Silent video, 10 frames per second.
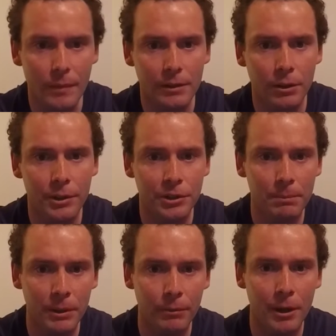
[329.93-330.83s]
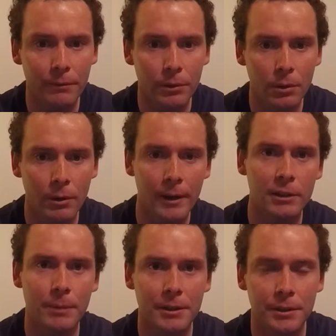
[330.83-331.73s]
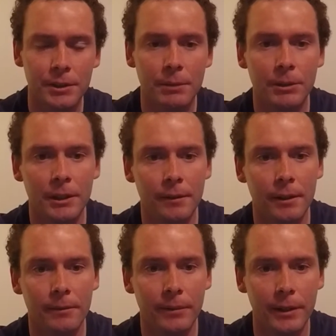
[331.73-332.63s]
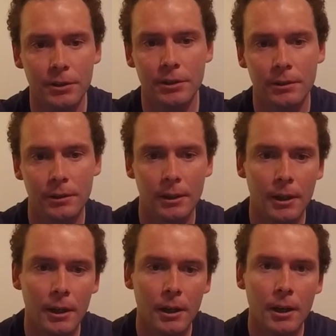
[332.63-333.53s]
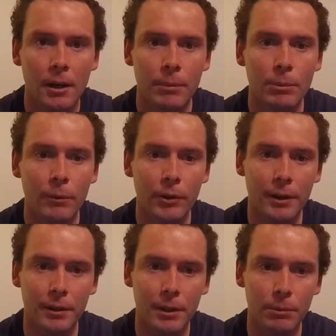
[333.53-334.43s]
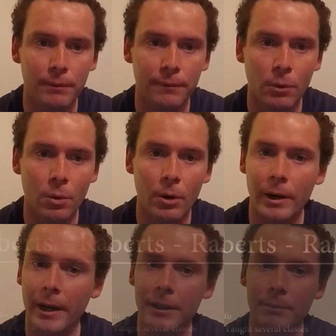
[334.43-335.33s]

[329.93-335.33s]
So he should be around for a little while, especially because he's going to be eating that fish. But moving on to number 4, I had